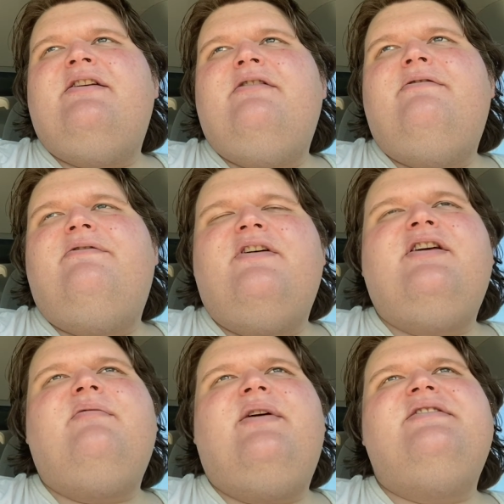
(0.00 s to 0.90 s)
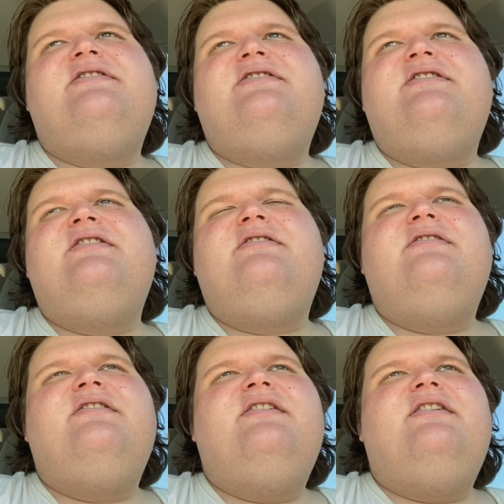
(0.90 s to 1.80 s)
"You fucking piece of shit.
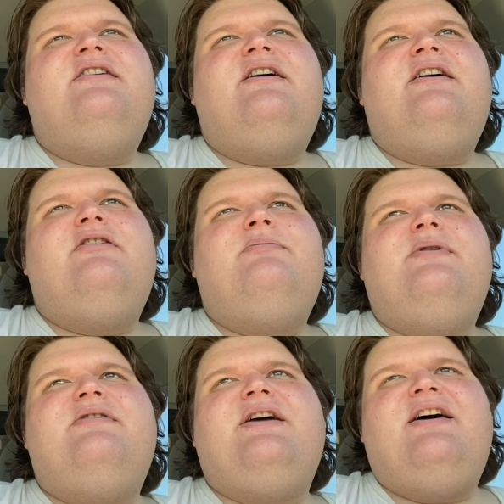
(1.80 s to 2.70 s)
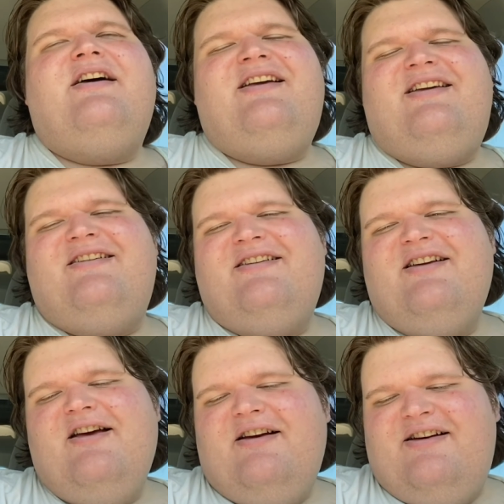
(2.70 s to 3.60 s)
I hope you
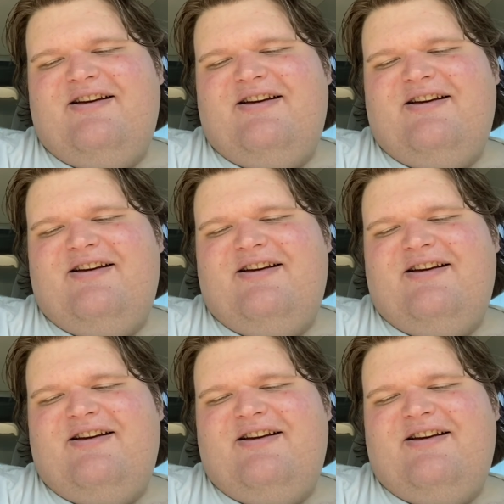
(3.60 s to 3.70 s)
die."